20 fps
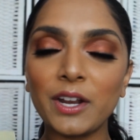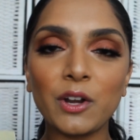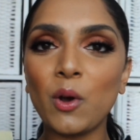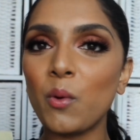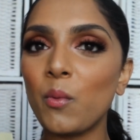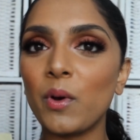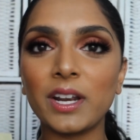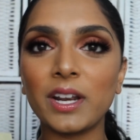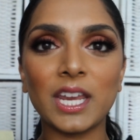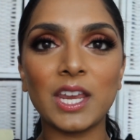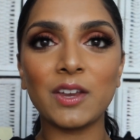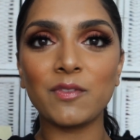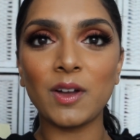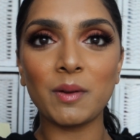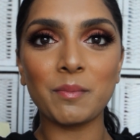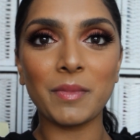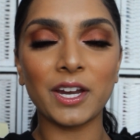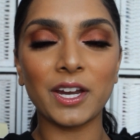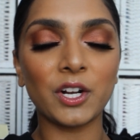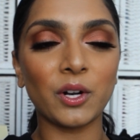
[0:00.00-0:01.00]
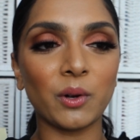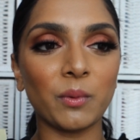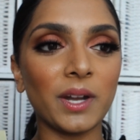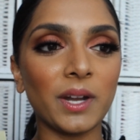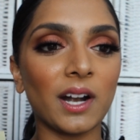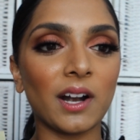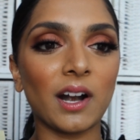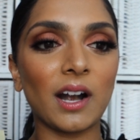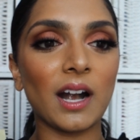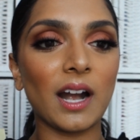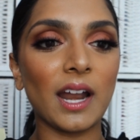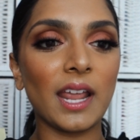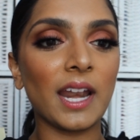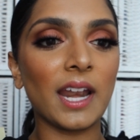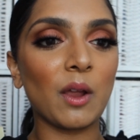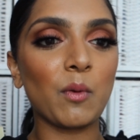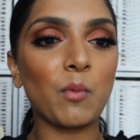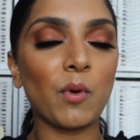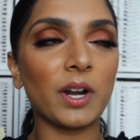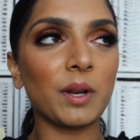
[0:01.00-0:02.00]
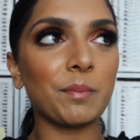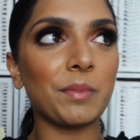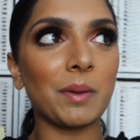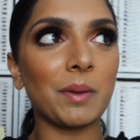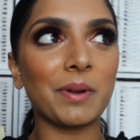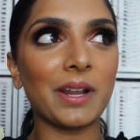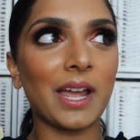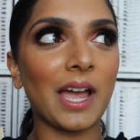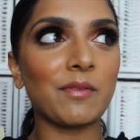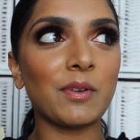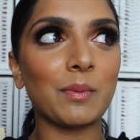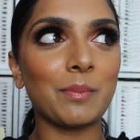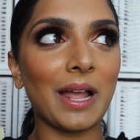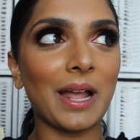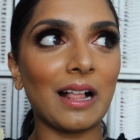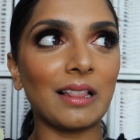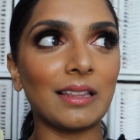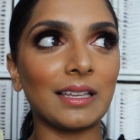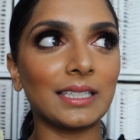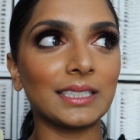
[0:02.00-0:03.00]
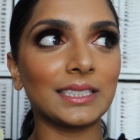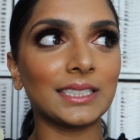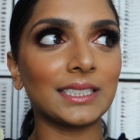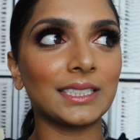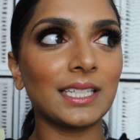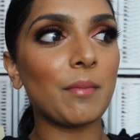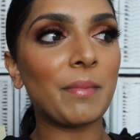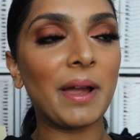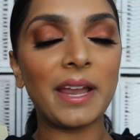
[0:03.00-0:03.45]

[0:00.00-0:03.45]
but I don't want to give up my career and I want to be able to have a balance.